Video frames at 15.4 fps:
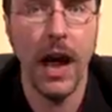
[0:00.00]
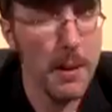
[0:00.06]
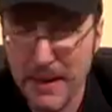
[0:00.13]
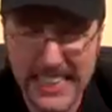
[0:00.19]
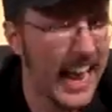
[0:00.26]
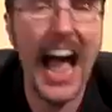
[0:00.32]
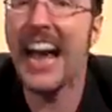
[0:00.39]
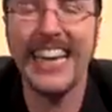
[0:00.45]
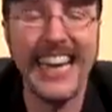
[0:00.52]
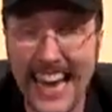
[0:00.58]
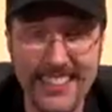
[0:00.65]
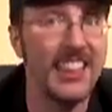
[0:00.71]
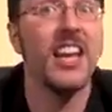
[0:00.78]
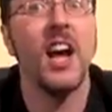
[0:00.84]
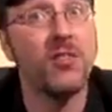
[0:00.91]
I mean, I
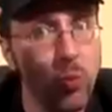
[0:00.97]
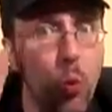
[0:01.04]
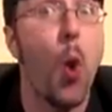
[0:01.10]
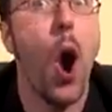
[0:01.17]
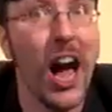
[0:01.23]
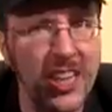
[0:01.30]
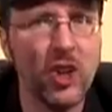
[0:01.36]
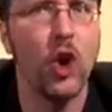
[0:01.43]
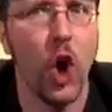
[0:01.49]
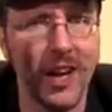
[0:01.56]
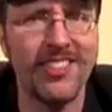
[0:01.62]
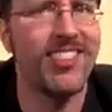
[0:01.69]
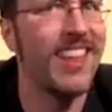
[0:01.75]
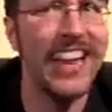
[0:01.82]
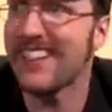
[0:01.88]
can't think of one
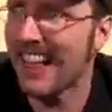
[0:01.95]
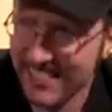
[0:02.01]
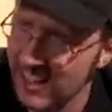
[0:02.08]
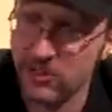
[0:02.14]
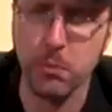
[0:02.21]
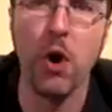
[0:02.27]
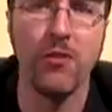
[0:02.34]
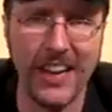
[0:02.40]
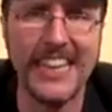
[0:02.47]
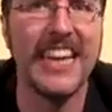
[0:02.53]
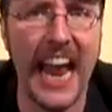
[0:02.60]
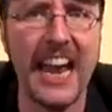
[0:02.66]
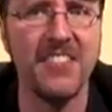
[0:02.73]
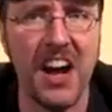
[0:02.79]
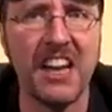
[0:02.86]
good thing that this movie
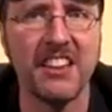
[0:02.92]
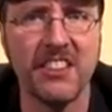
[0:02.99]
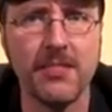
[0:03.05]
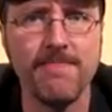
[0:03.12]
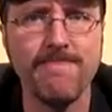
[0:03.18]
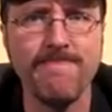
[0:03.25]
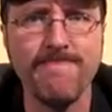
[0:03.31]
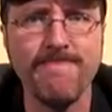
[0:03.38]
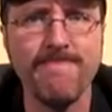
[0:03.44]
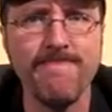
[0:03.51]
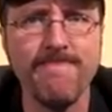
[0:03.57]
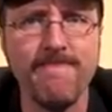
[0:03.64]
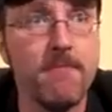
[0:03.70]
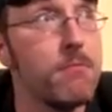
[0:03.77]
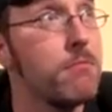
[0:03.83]
gave us.
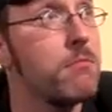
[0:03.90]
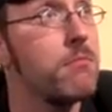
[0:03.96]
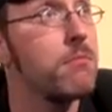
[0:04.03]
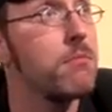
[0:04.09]
Hey!